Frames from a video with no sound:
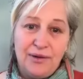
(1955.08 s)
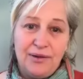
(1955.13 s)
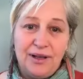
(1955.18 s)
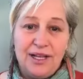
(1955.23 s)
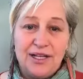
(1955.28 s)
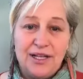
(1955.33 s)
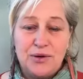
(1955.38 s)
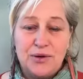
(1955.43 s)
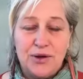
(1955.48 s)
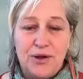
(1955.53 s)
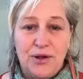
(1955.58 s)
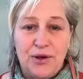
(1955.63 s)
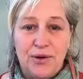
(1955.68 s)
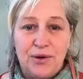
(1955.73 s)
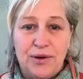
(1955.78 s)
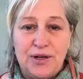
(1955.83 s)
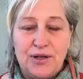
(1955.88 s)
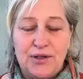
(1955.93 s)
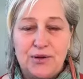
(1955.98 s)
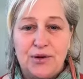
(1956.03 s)
know, adore you
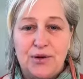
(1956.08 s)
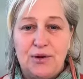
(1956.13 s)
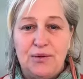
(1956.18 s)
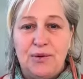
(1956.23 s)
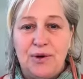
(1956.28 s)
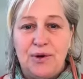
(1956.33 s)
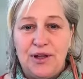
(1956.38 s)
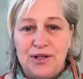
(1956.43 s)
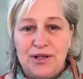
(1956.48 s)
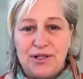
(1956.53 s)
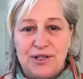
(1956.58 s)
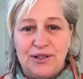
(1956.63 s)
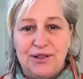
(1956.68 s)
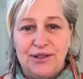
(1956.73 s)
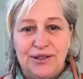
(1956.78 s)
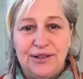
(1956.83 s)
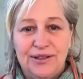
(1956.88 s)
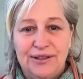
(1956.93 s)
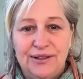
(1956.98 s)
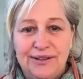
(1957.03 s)
and adore what you
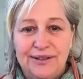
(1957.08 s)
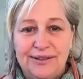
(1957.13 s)
do.